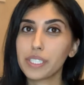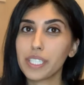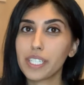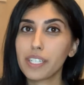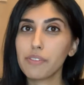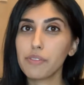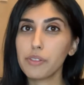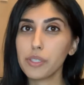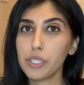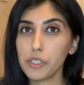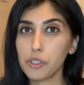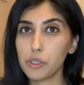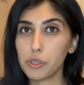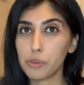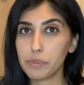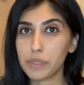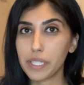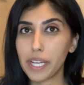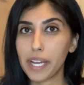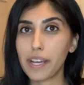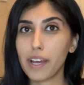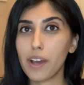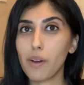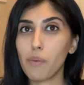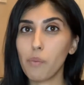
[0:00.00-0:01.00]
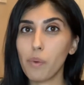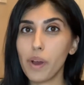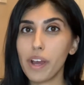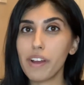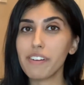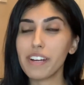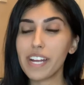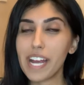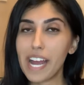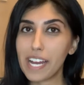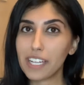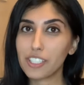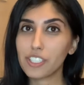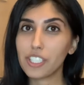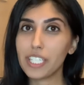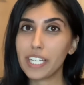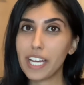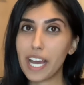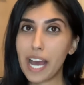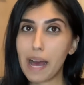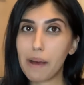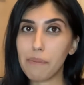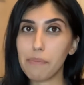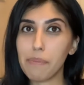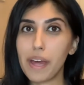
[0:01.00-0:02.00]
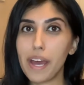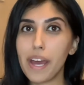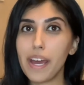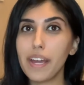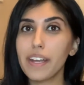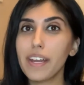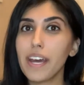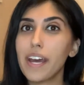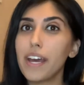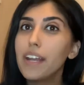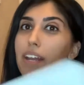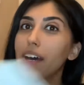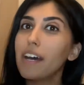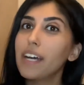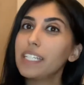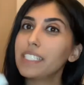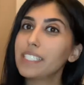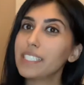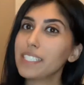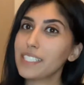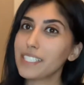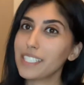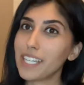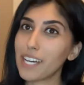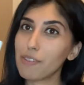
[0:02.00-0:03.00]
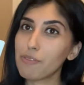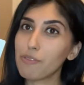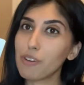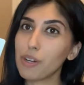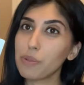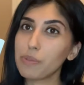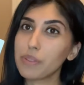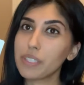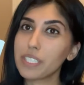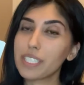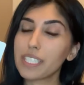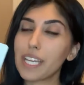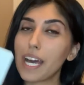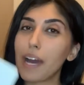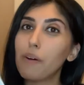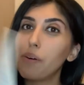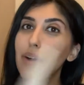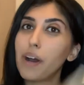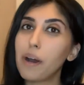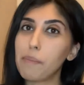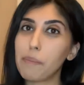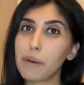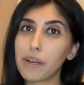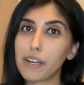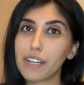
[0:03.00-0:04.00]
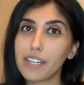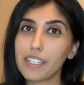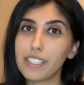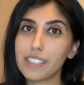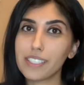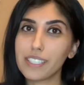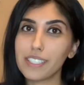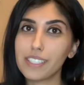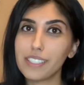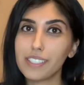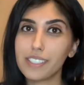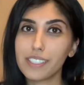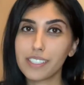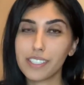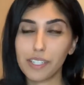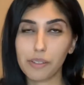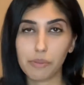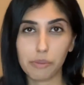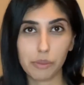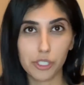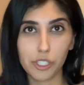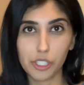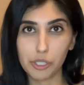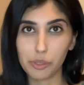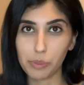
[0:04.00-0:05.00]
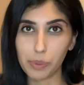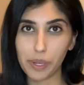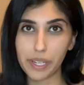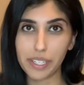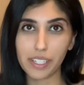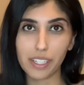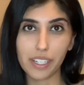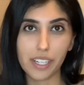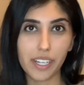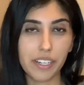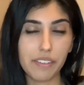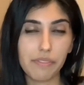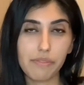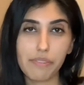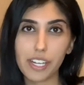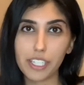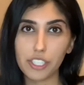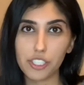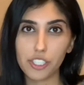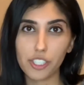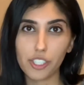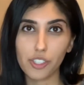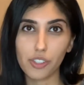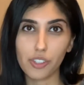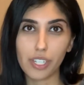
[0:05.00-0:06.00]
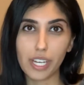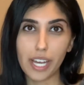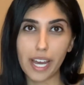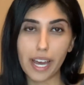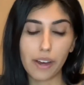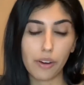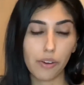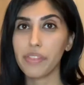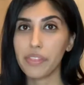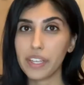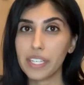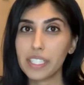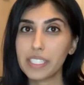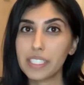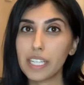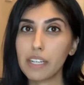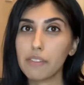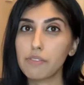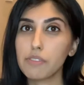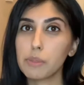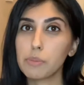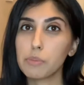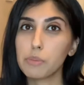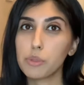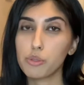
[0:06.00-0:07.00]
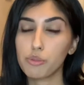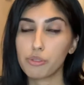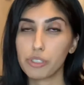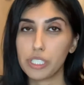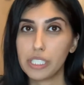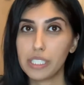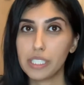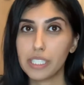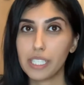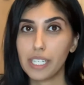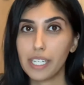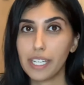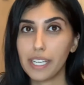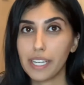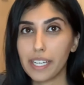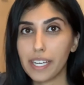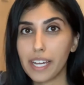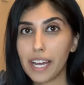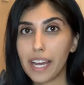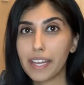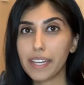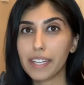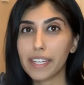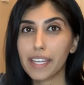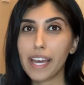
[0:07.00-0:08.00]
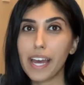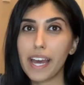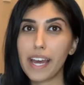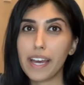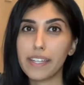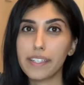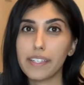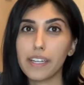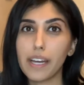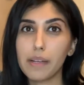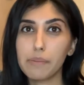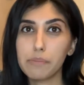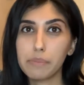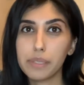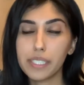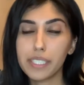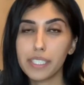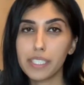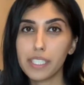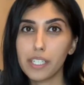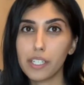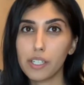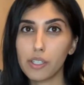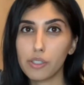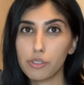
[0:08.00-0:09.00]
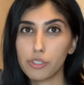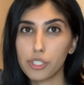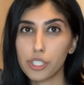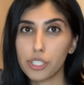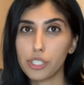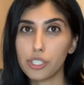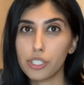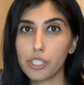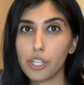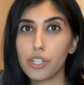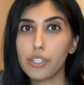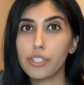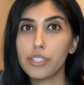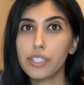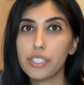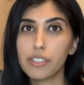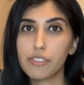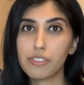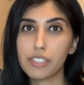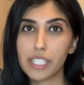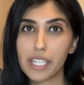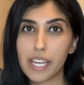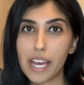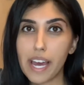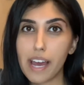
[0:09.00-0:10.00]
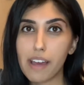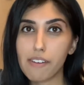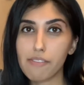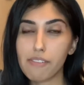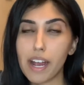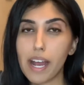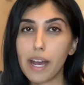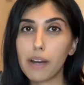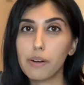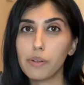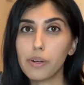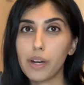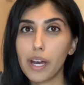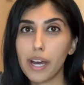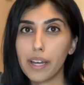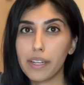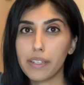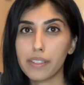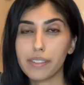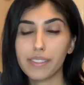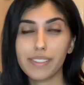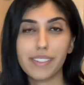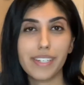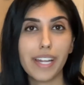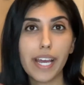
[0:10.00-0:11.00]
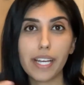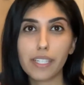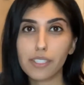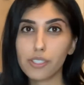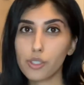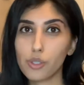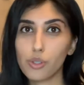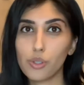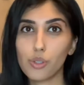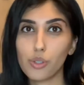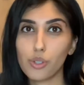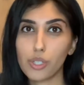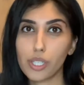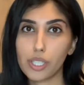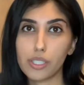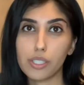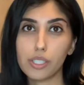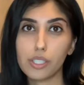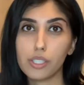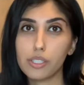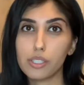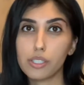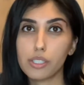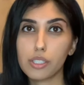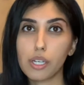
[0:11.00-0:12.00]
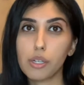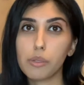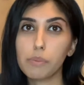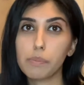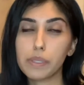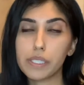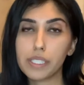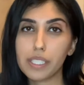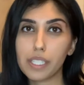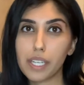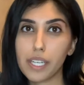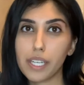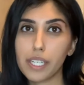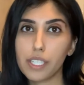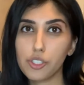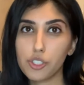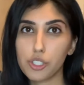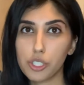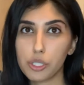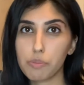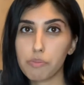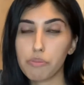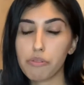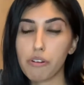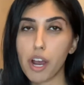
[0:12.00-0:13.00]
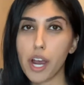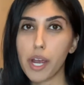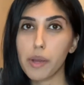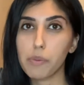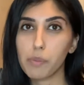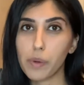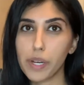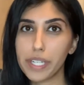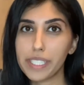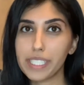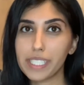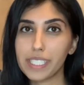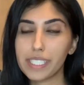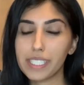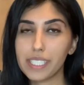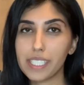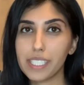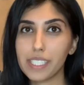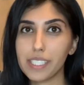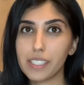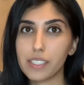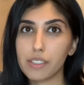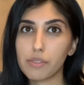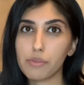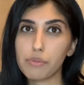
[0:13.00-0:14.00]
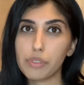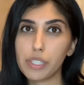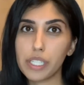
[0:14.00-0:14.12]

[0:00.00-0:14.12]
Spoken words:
give you an update on where I actually am then, and I wrote this out at my cousin, so we just went and kind of fleshed it all out. The things that I've done more recently, and again, I'm still just under a year out, and next August, it's so busy, it's just prime wedding season for